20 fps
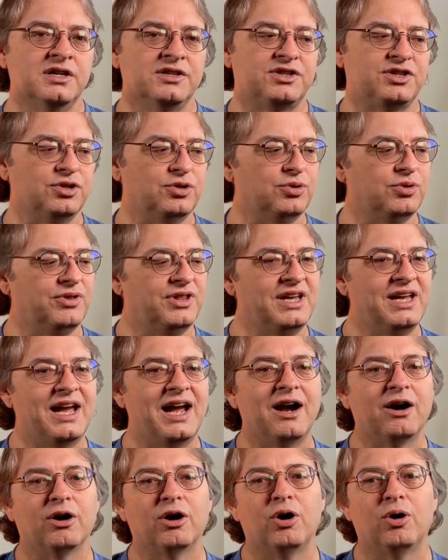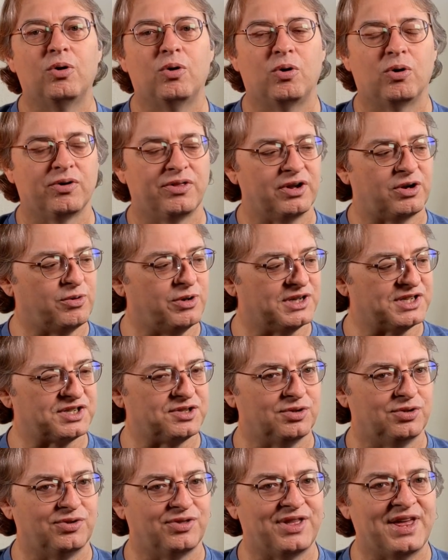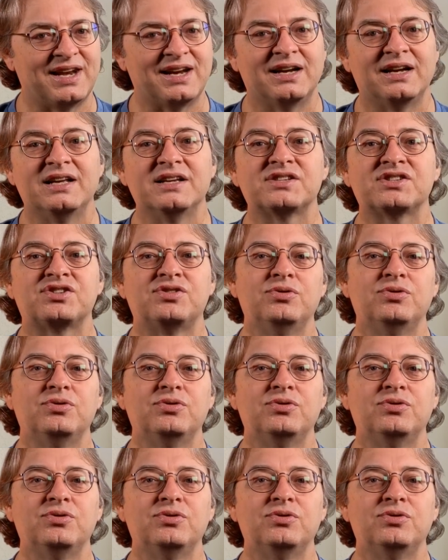to the Aero or the Crystal than it is